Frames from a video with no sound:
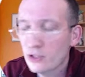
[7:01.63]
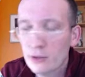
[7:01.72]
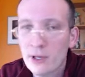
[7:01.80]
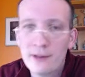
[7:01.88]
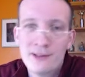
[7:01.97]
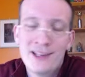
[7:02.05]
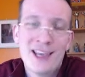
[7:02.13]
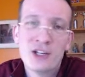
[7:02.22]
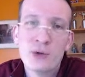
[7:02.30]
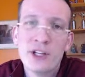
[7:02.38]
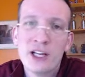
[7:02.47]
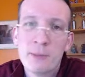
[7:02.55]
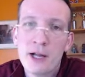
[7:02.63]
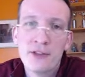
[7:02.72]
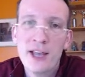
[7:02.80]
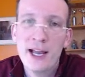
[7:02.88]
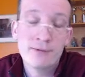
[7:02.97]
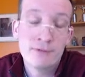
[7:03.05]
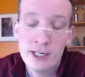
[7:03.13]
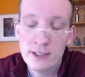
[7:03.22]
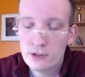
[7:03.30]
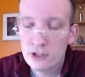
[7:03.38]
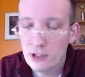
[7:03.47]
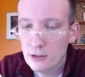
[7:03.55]
do it. I can't do anything about that,
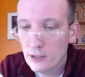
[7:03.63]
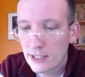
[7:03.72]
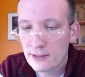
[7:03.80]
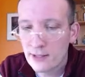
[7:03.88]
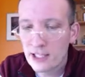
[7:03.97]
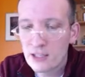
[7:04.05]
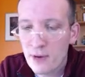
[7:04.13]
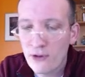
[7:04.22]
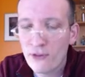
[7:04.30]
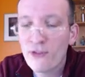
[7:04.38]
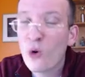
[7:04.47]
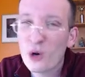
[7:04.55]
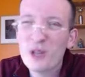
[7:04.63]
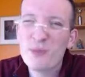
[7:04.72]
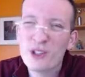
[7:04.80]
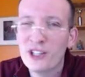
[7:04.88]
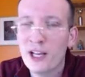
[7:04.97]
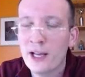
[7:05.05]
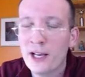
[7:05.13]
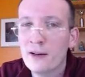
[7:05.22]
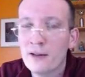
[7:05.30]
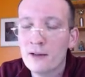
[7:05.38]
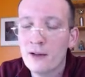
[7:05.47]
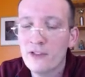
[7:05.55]
right? So that's about 40%
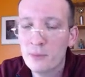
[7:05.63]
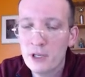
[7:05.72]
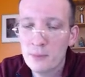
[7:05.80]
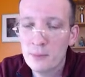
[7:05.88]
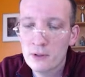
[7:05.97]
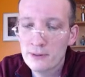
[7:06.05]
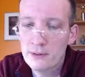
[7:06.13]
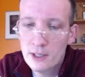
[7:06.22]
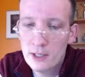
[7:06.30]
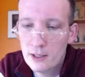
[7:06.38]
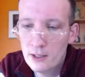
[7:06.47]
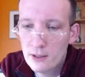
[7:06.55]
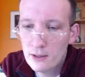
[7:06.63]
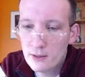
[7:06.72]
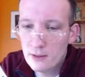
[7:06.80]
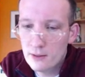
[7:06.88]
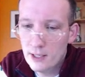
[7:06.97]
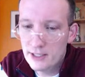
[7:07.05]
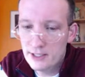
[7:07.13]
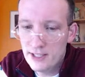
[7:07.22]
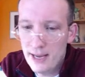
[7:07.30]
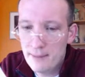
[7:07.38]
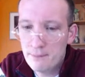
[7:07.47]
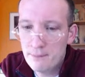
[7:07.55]
of the people, and that's
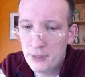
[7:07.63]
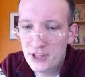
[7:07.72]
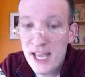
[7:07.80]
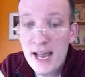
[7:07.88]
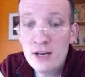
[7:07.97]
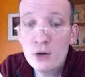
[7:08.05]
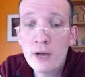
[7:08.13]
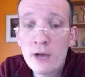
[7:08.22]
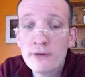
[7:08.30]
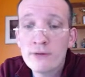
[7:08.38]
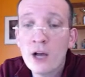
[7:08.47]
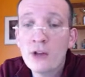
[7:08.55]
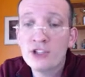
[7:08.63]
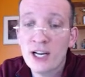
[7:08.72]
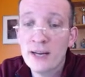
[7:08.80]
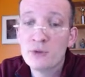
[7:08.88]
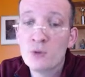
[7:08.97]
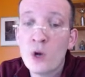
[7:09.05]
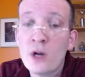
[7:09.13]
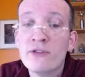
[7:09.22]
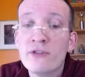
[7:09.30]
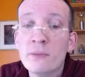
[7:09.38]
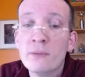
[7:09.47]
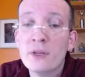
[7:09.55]
that. But then you have other types. One of
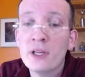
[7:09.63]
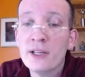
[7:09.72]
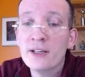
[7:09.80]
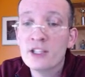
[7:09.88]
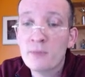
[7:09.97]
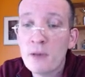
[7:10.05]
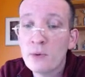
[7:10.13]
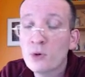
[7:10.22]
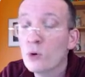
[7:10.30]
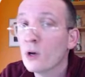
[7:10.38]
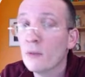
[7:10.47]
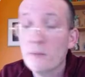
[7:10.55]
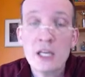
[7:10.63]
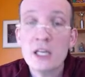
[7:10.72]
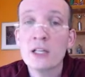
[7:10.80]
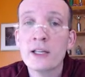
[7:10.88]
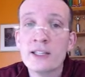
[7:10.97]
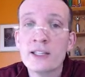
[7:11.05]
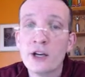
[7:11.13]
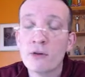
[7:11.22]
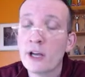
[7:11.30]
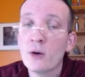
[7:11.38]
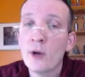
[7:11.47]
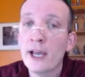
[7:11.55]
them is the people who immediately tell you
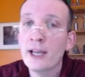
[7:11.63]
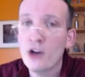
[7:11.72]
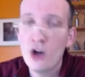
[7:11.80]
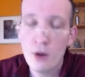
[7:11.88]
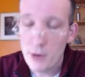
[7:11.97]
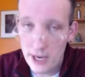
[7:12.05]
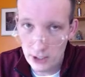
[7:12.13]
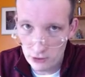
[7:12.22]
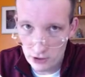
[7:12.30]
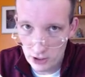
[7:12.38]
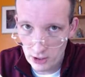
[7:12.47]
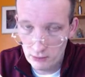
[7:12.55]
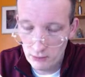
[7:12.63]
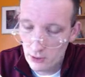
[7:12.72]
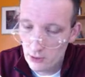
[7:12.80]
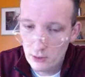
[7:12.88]
right away, no, I'm not interested.